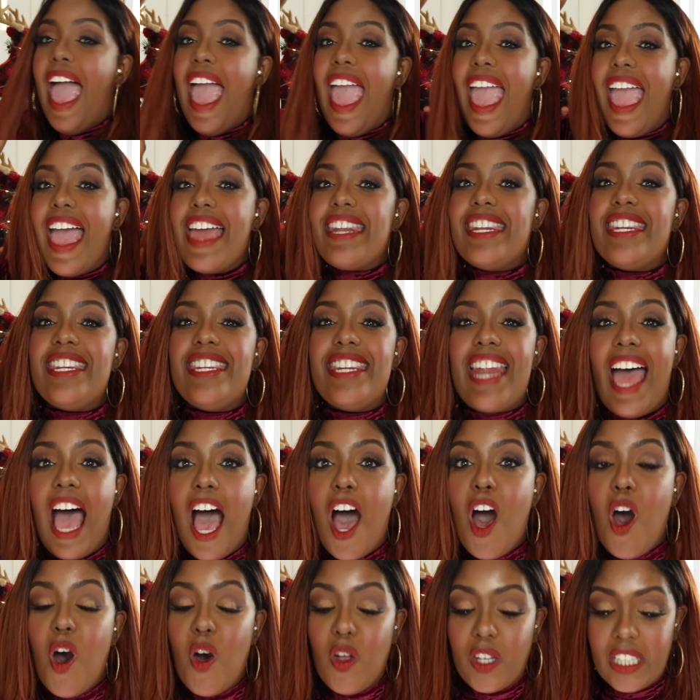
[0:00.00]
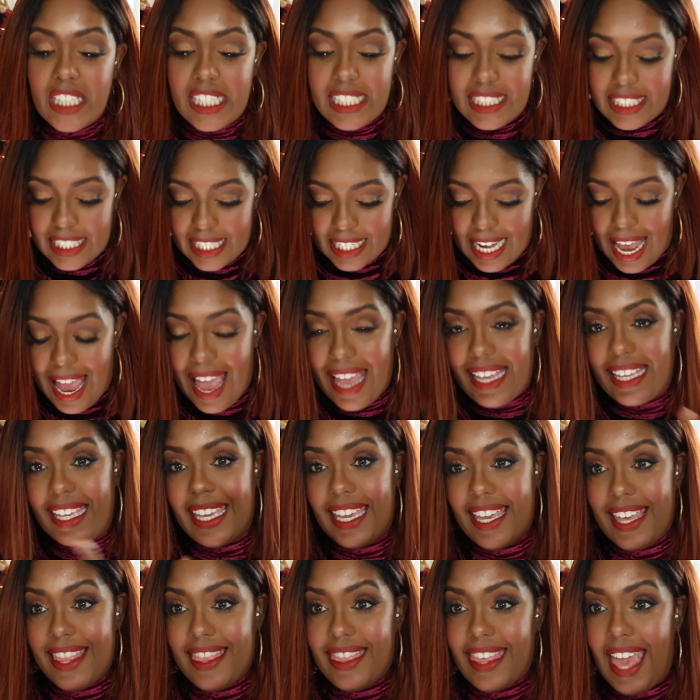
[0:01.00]
and not only did i
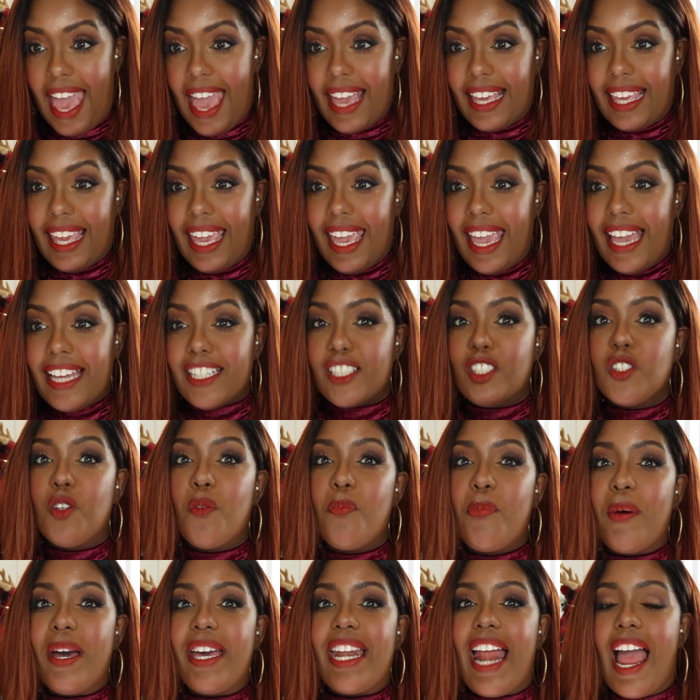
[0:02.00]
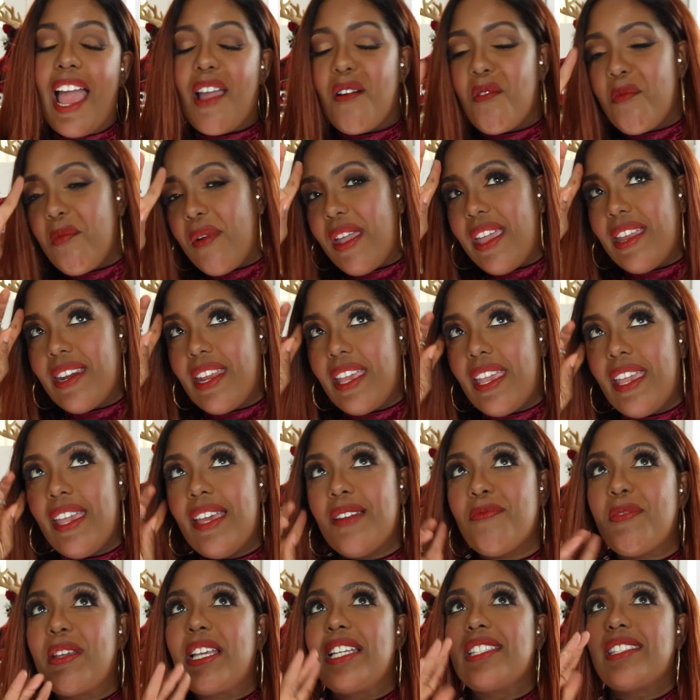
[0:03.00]
get that candle but i went
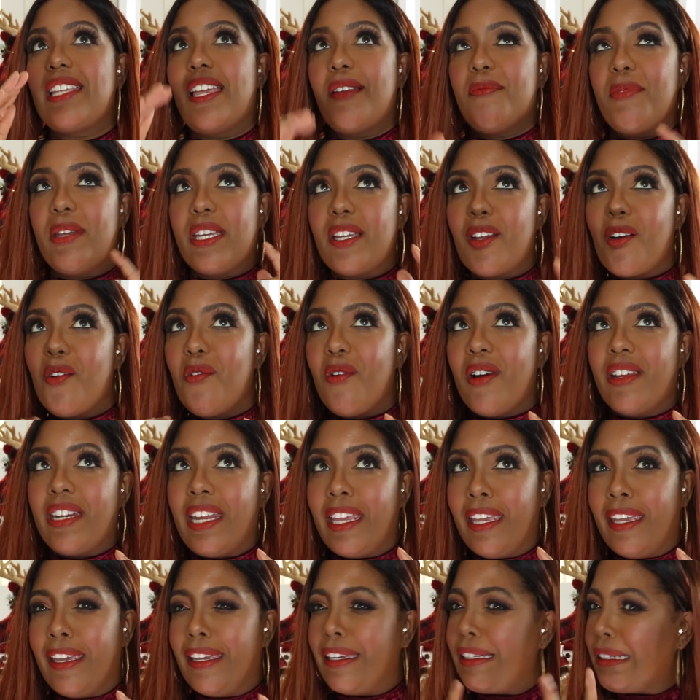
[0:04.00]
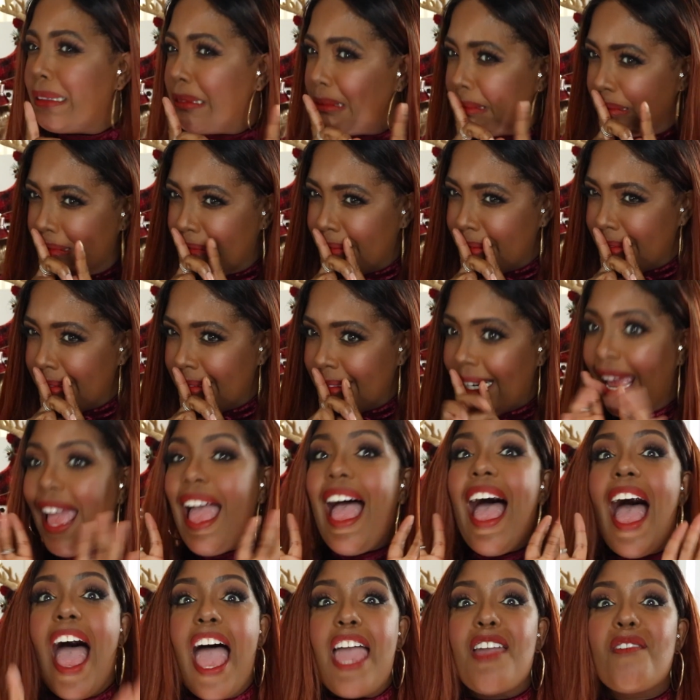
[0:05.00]
in because i've been going in
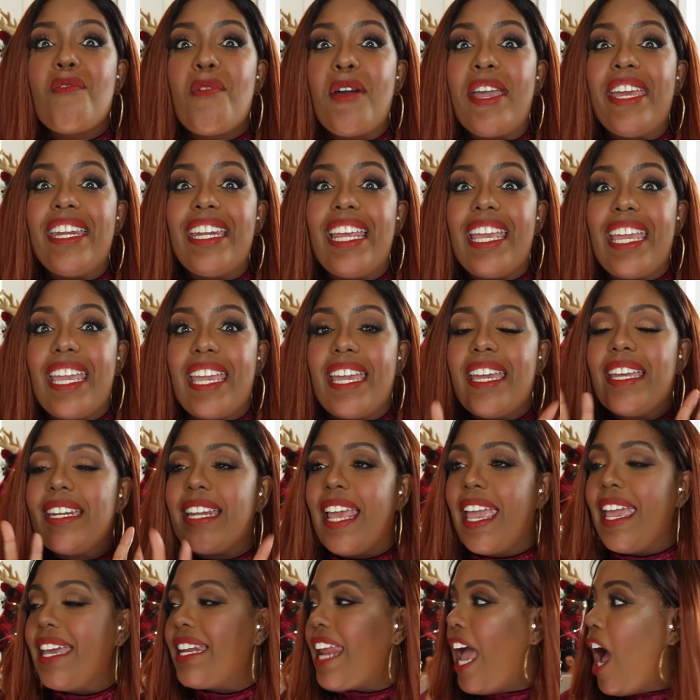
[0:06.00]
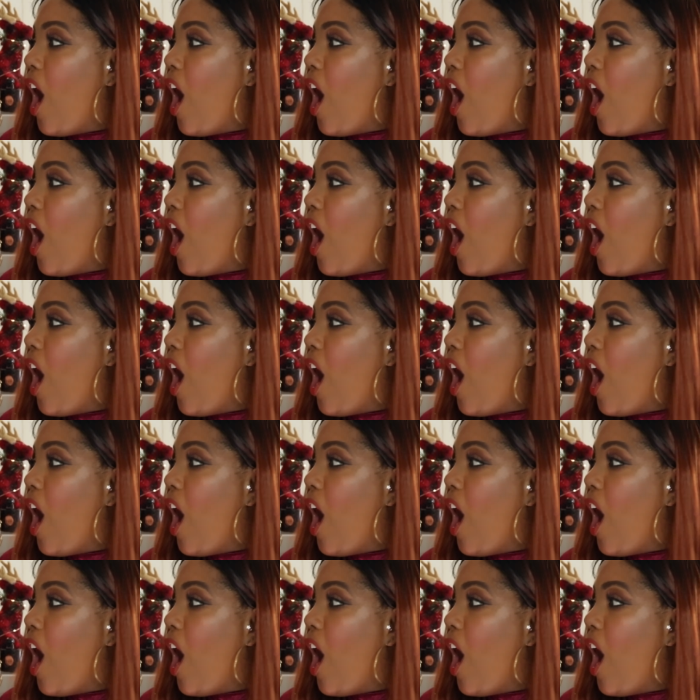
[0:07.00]
i went in and